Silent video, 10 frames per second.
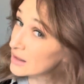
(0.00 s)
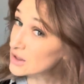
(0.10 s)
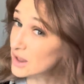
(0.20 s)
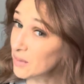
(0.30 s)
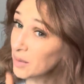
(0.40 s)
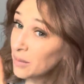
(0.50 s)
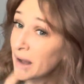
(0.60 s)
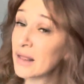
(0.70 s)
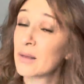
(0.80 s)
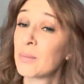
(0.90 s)
Just keep in
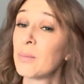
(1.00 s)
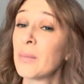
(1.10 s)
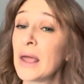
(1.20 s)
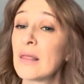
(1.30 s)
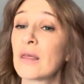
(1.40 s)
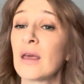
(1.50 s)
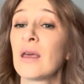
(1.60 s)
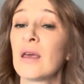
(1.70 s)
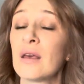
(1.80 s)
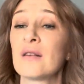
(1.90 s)
mind the main
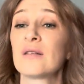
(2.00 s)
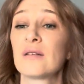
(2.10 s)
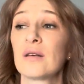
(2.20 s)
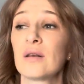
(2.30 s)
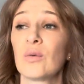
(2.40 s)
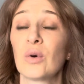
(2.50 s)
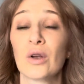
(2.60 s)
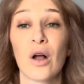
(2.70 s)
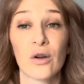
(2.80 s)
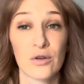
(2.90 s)
thing is what
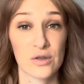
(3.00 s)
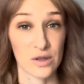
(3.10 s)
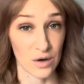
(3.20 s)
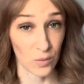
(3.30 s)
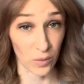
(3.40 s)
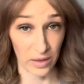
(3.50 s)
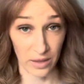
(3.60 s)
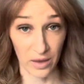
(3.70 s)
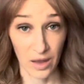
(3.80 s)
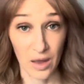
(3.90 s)
color you start with
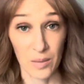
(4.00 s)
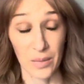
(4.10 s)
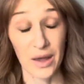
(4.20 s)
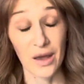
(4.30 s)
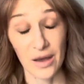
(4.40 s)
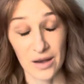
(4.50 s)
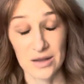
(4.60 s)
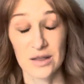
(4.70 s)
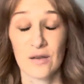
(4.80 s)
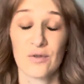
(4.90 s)

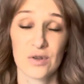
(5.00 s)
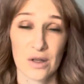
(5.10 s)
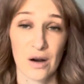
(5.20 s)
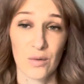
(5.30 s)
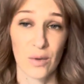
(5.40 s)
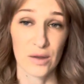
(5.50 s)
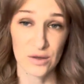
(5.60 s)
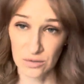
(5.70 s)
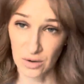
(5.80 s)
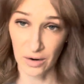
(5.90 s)
because if you start with
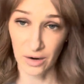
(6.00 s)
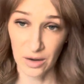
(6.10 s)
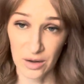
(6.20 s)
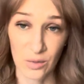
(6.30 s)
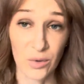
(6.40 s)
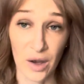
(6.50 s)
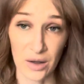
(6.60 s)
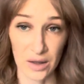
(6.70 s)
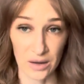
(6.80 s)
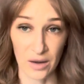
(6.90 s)
too dark, you'll not
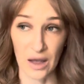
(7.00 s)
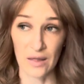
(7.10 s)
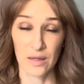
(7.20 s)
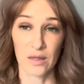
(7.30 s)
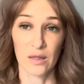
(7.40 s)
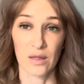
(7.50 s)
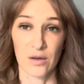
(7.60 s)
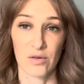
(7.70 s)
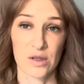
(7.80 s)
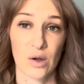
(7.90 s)
get the
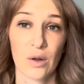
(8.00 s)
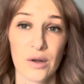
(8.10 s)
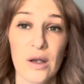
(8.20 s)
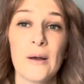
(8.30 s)
result.